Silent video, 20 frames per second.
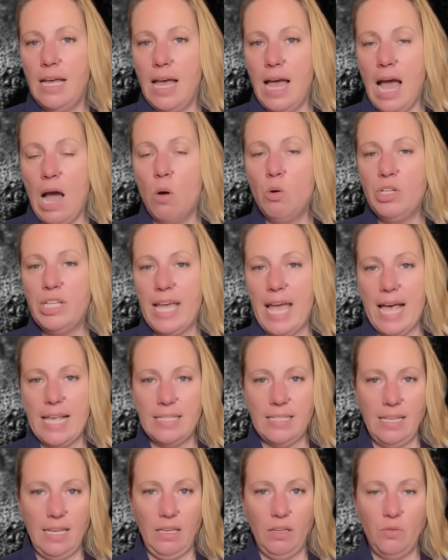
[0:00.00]

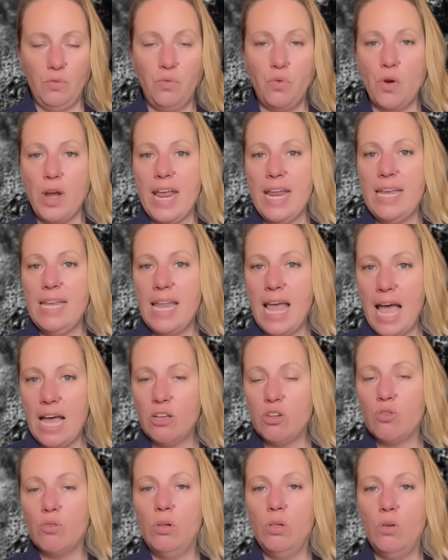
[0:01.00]
outgassing, for a
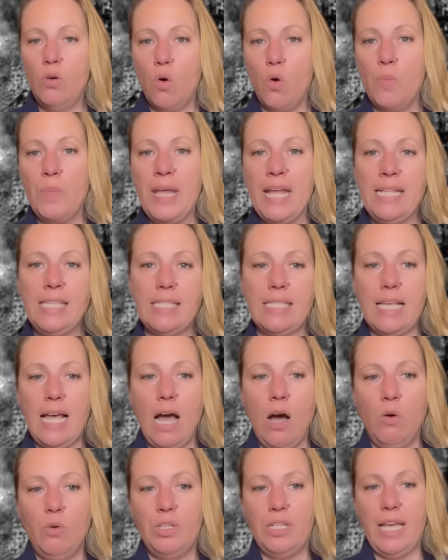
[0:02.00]
natural comet's
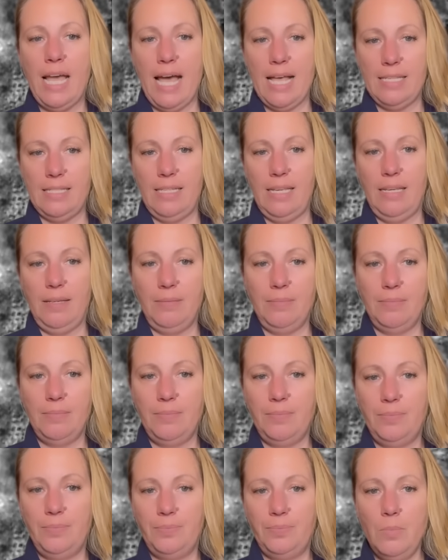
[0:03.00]
outgassing.
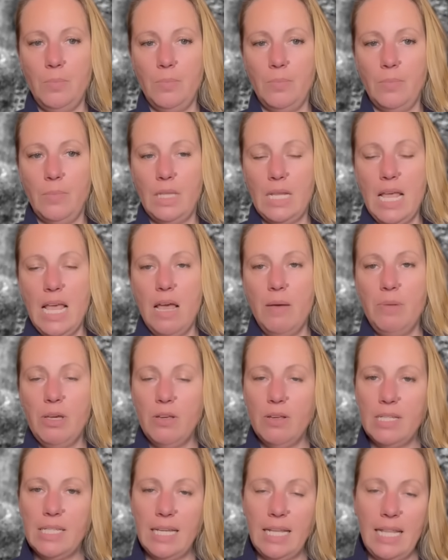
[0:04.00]

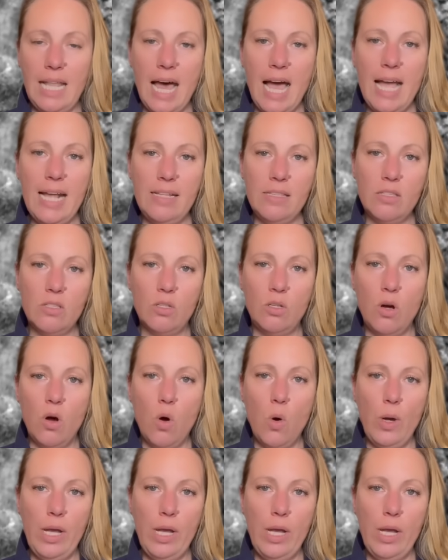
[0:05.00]
Because the lines go